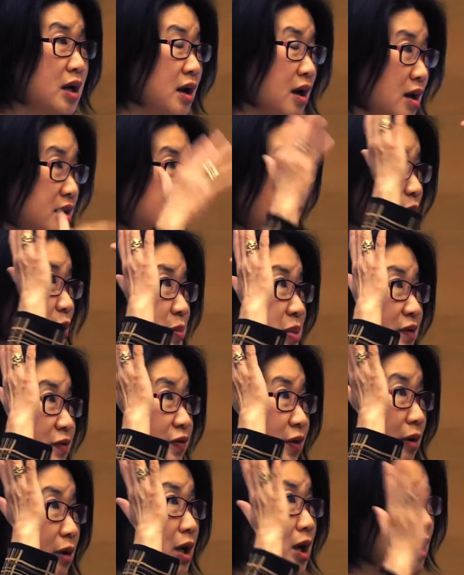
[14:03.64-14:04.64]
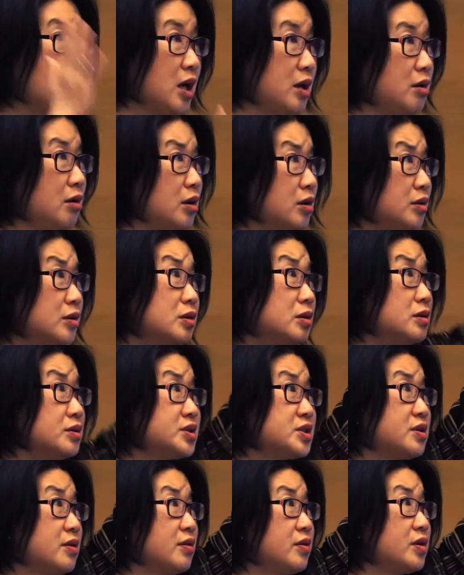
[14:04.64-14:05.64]
and that would be very hierarchical
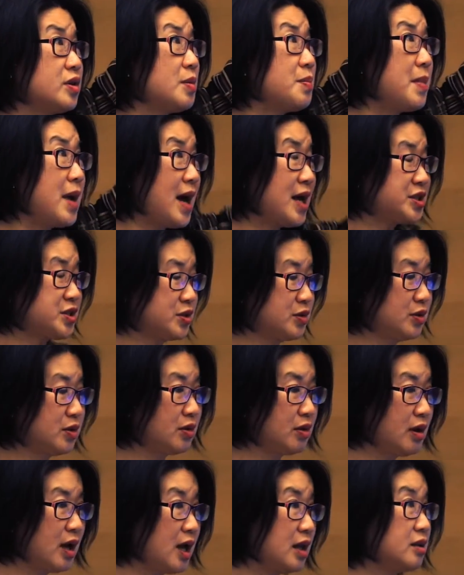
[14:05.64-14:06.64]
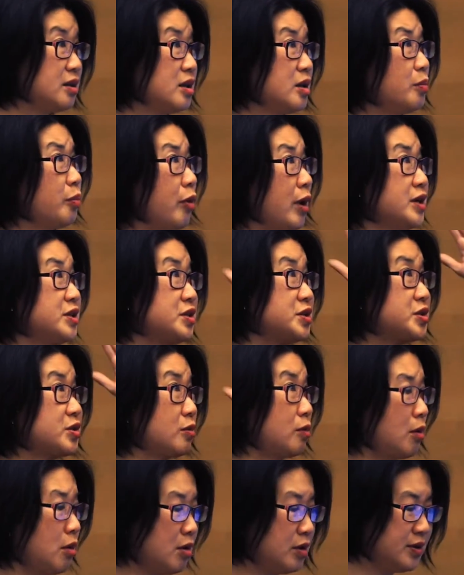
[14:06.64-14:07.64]
so that the master and the apprentice
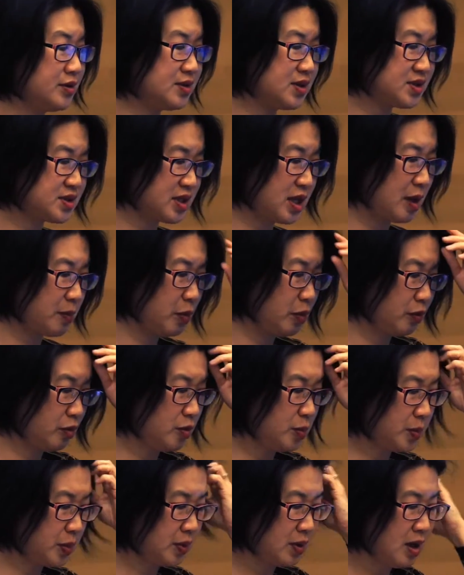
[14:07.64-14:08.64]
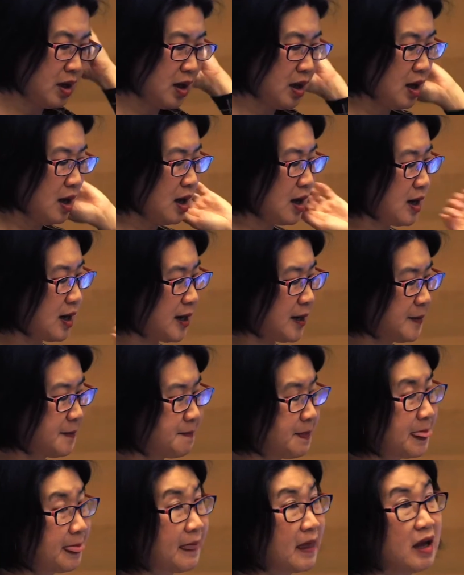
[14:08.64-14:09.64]
are all in the same group.
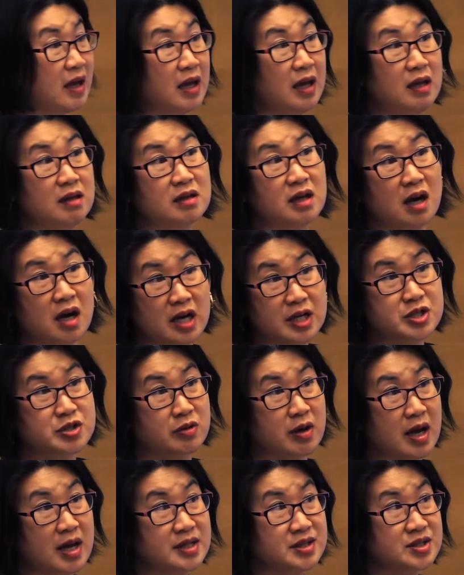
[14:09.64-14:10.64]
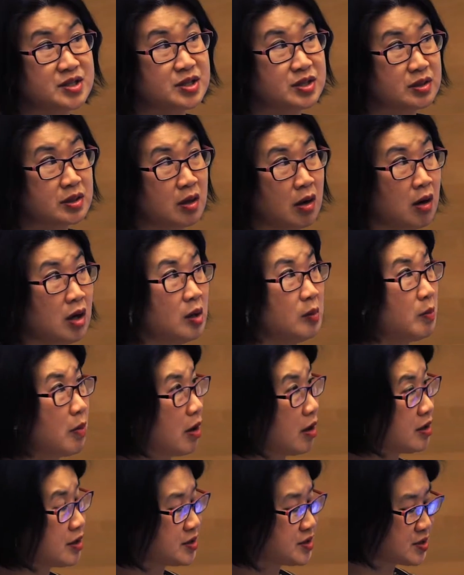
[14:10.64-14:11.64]
In contrast, Karl
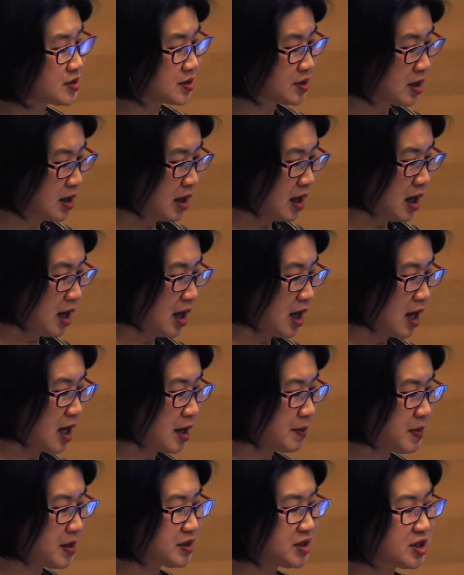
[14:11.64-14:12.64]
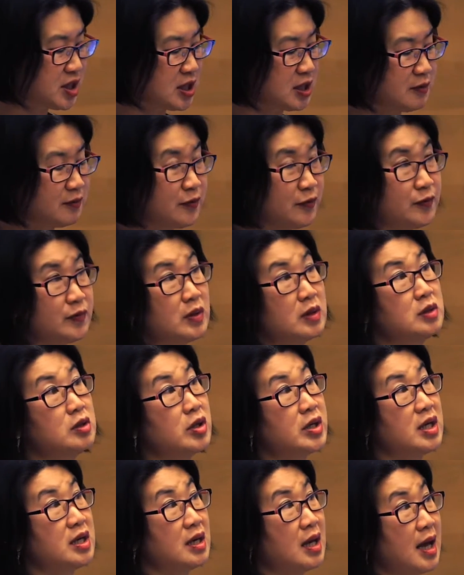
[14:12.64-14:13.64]
Marx, instead of
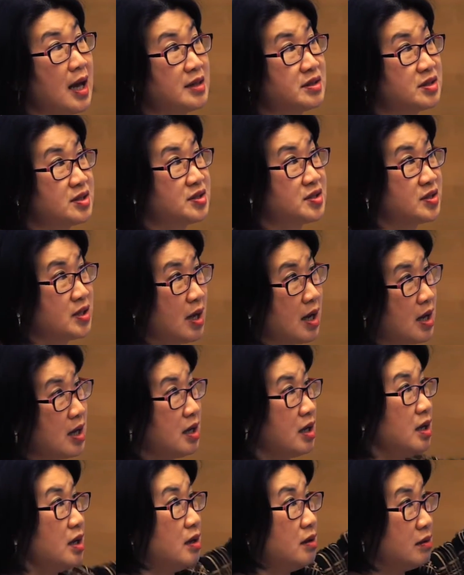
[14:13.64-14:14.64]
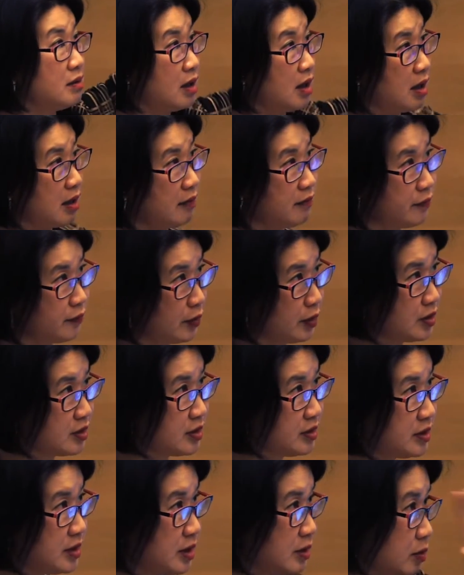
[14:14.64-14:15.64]
looking at society
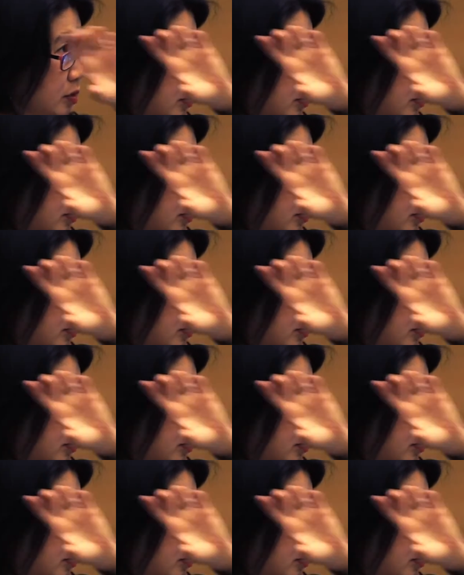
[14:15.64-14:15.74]
vertically,